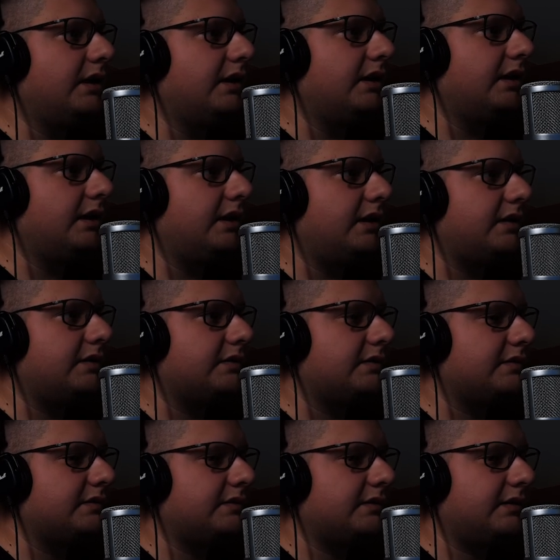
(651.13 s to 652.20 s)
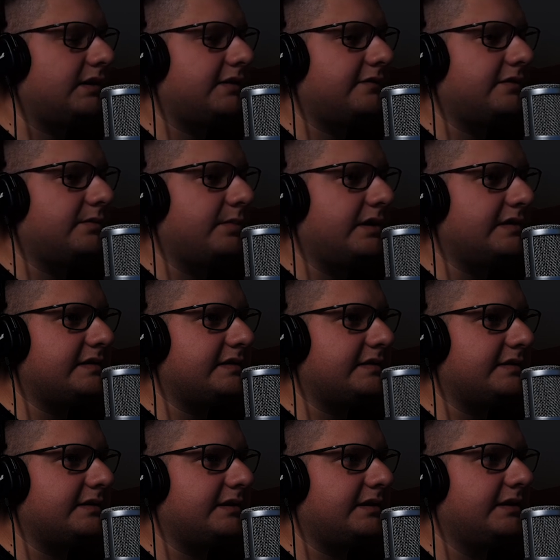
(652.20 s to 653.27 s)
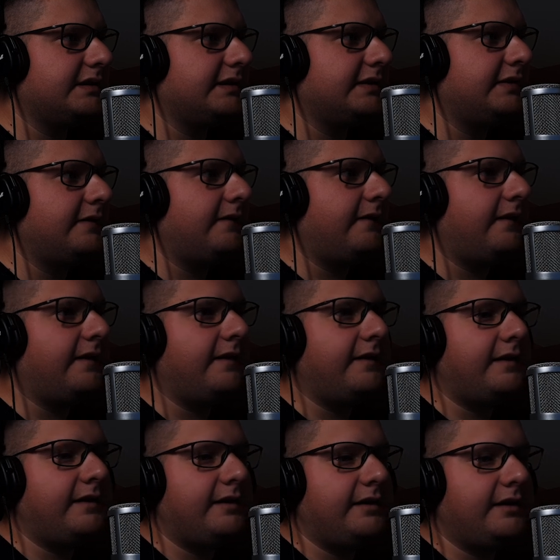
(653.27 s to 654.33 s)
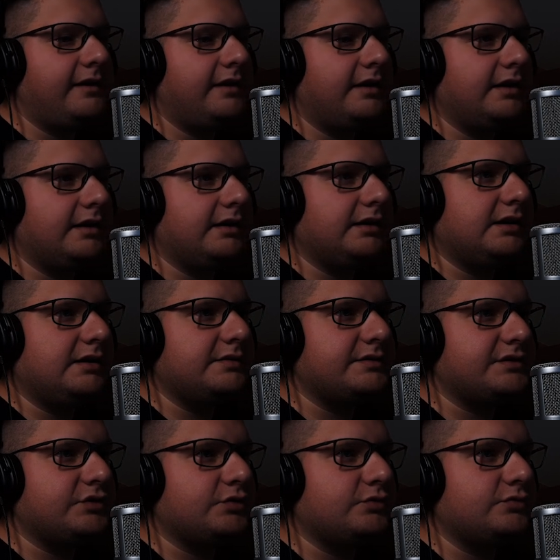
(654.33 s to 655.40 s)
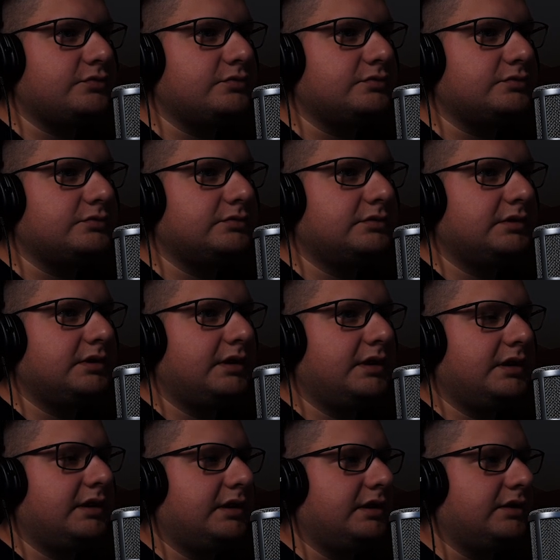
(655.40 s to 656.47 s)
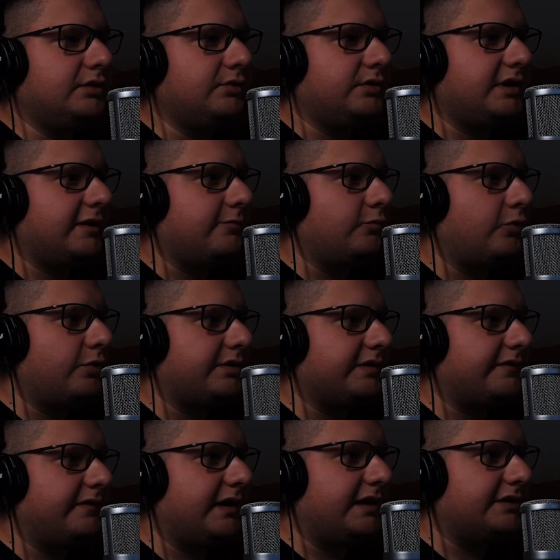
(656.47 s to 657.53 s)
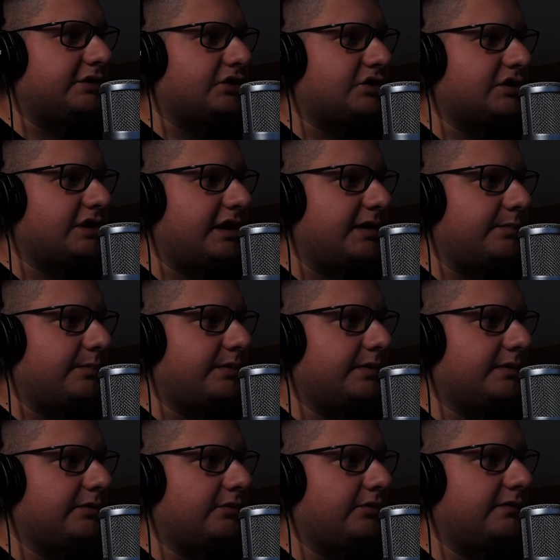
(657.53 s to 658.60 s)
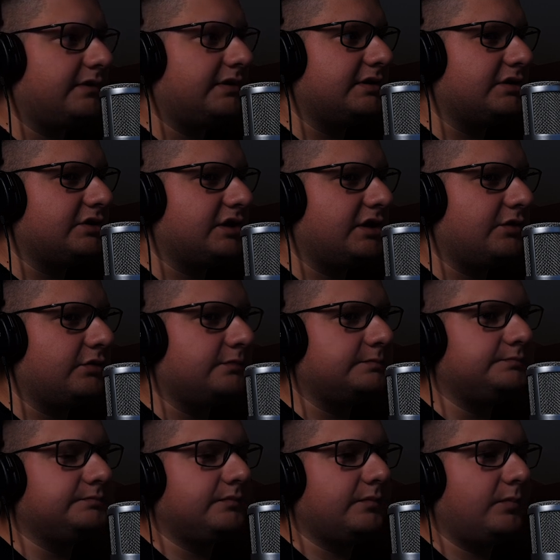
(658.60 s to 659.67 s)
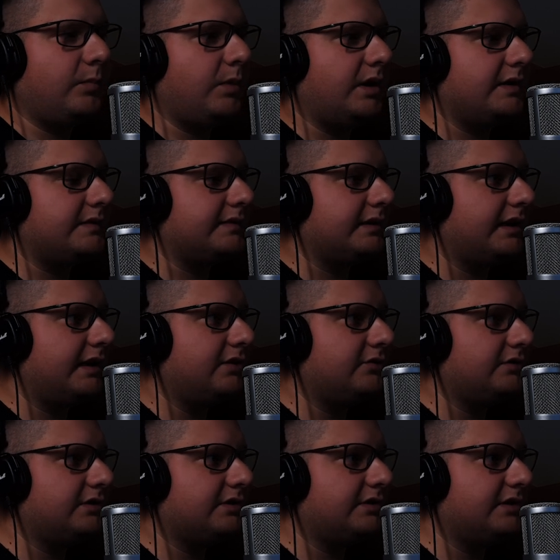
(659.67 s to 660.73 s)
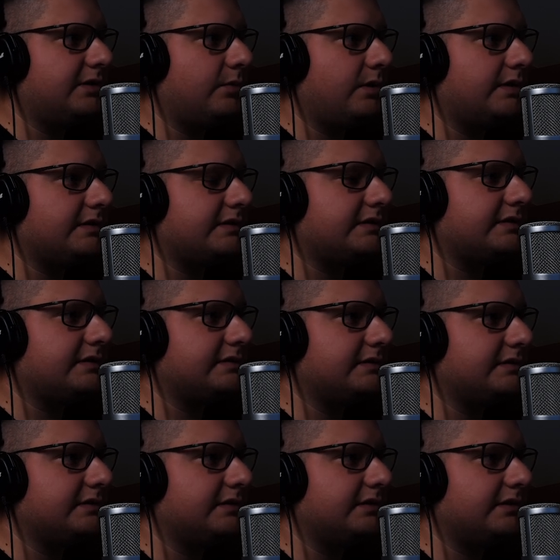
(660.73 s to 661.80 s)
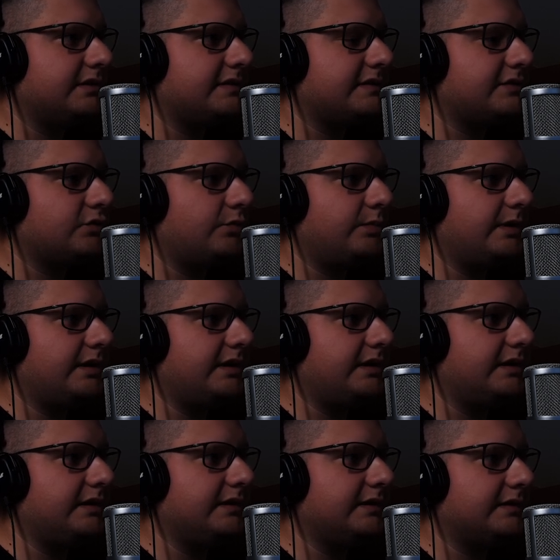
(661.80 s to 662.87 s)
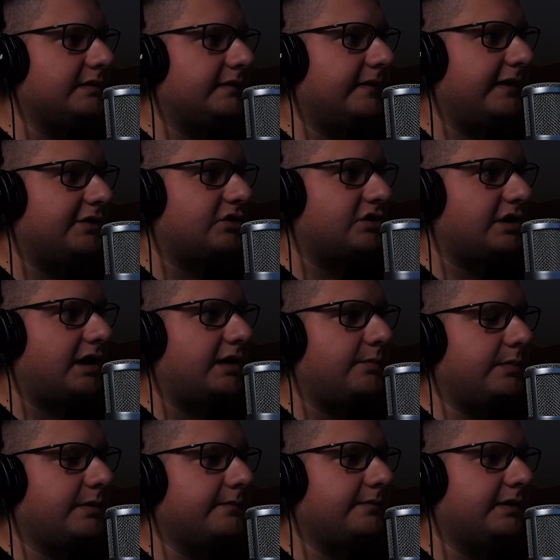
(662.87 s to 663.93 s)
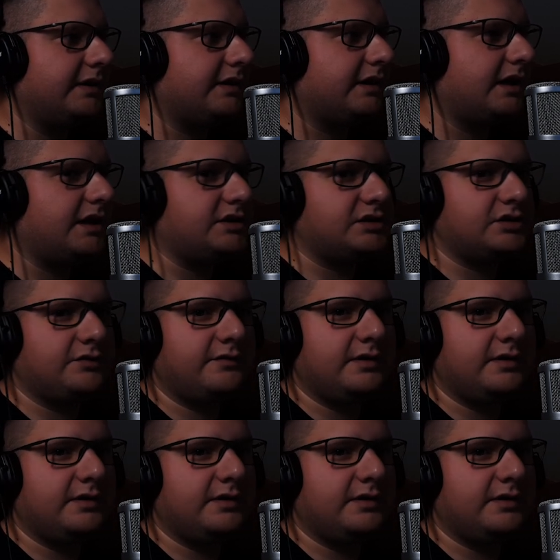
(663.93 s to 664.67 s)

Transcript: And that will basically allow us to have more defined shape of the shadow. But I don't really want this to be that sharp, that harsh of a